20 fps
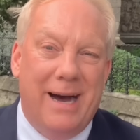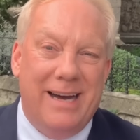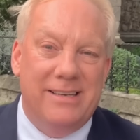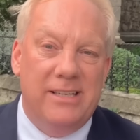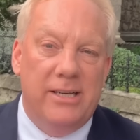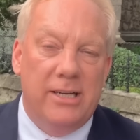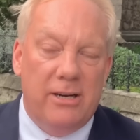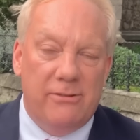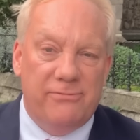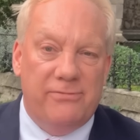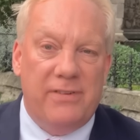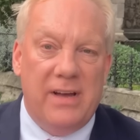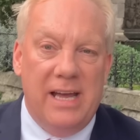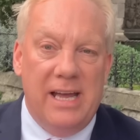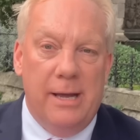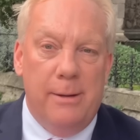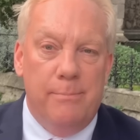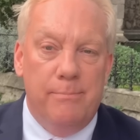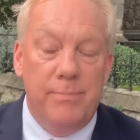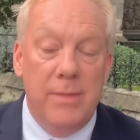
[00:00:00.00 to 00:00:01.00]
bad enough for
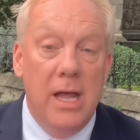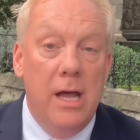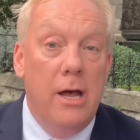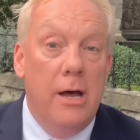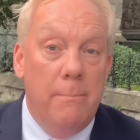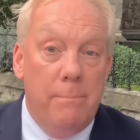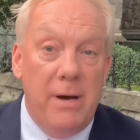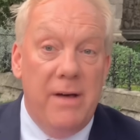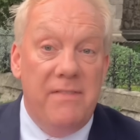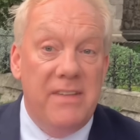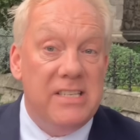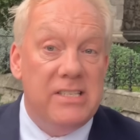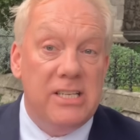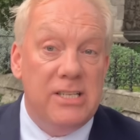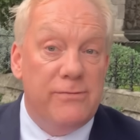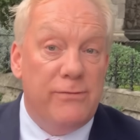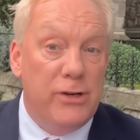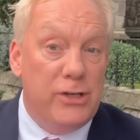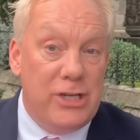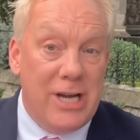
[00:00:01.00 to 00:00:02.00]
him. But this
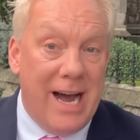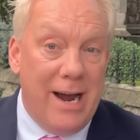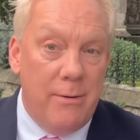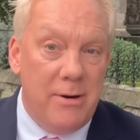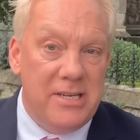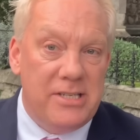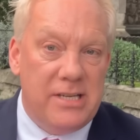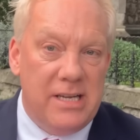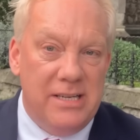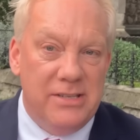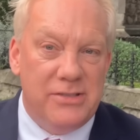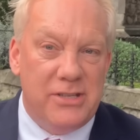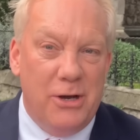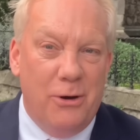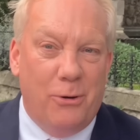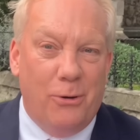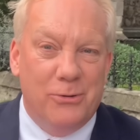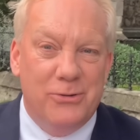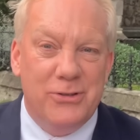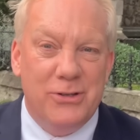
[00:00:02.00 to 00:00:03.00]
is for charity, as they
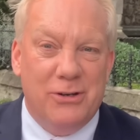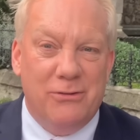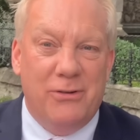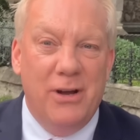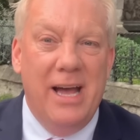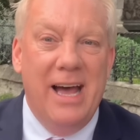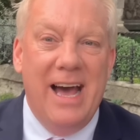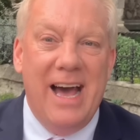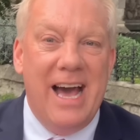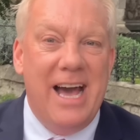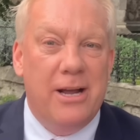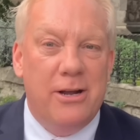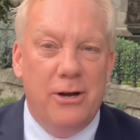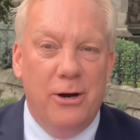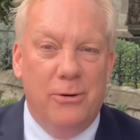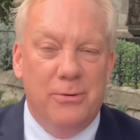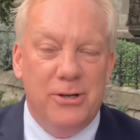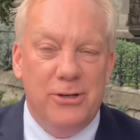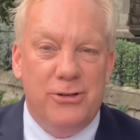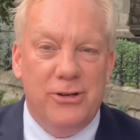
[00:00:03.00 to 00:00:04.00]
all sort of
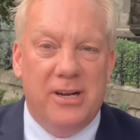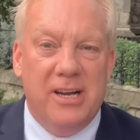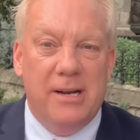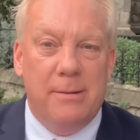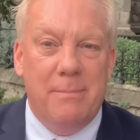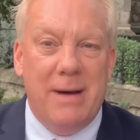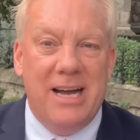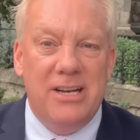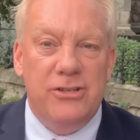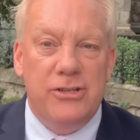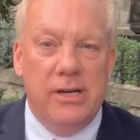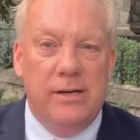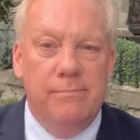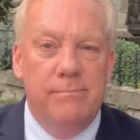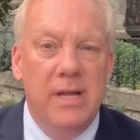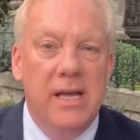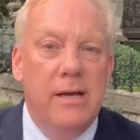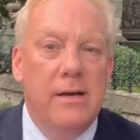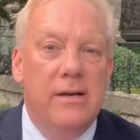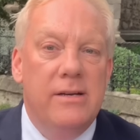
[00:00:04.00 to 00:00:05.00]
echoed, as you can imagine.
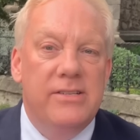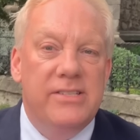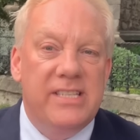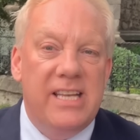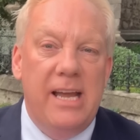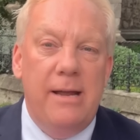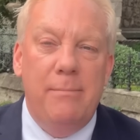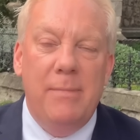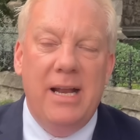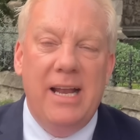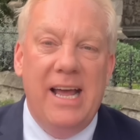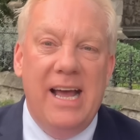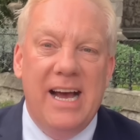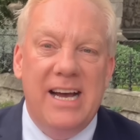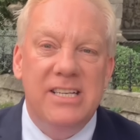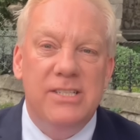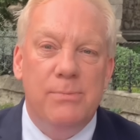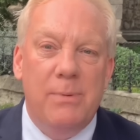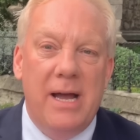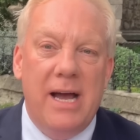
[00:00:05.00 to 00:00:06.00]
Seemingly,
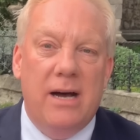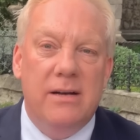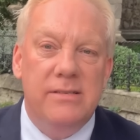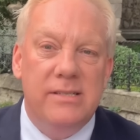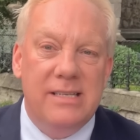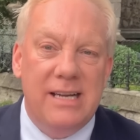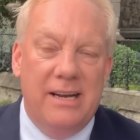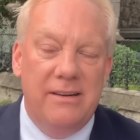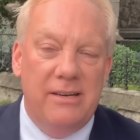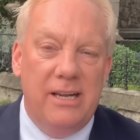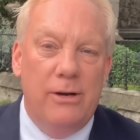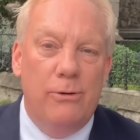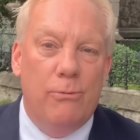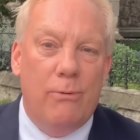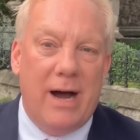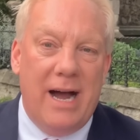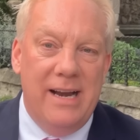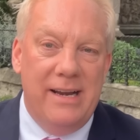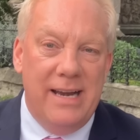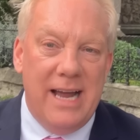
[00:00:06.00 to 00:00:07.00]
as we are standing
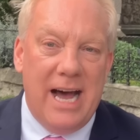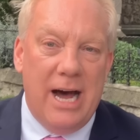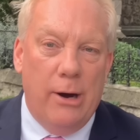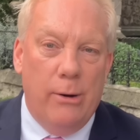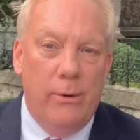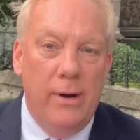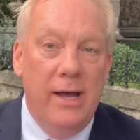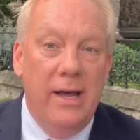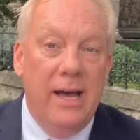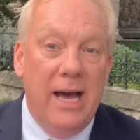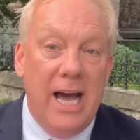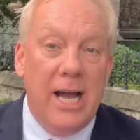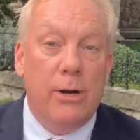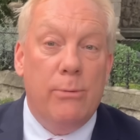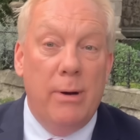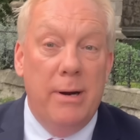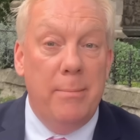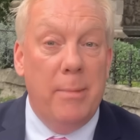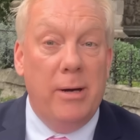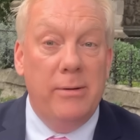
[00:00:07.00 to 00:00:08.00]
right now,
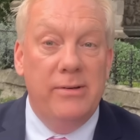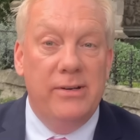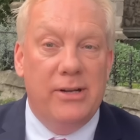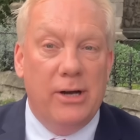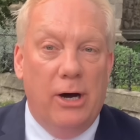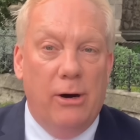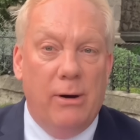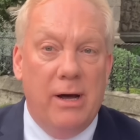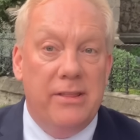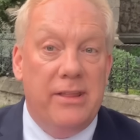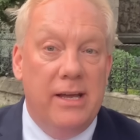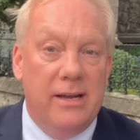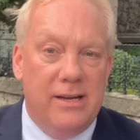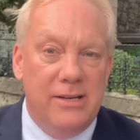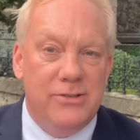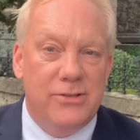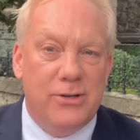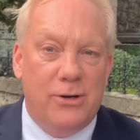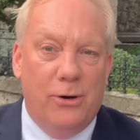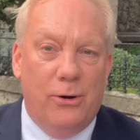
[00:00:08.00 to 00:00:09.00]
Equimundo, I think
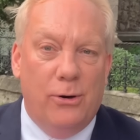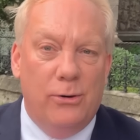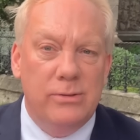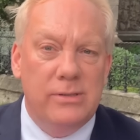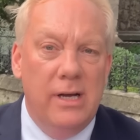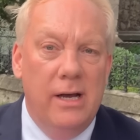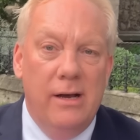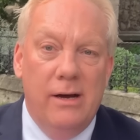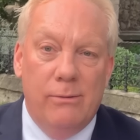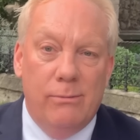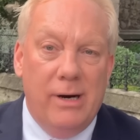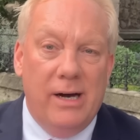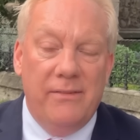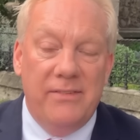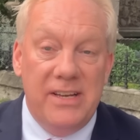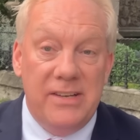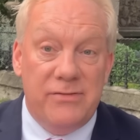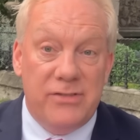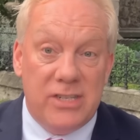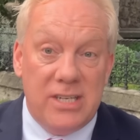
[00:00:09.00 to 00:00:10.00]
it's called, well,
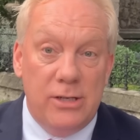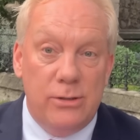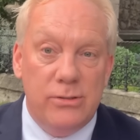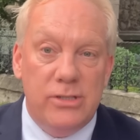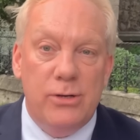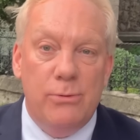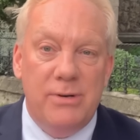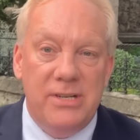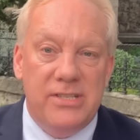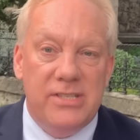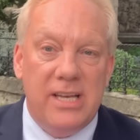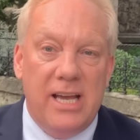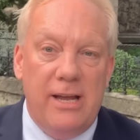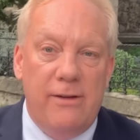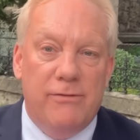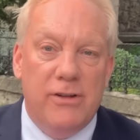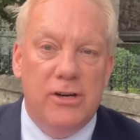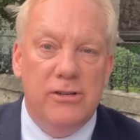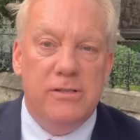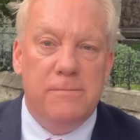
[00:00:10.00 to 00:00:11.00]
they've still to
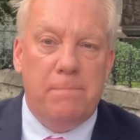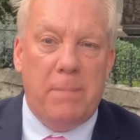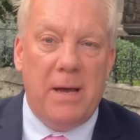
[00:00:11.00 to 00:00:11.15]
receive those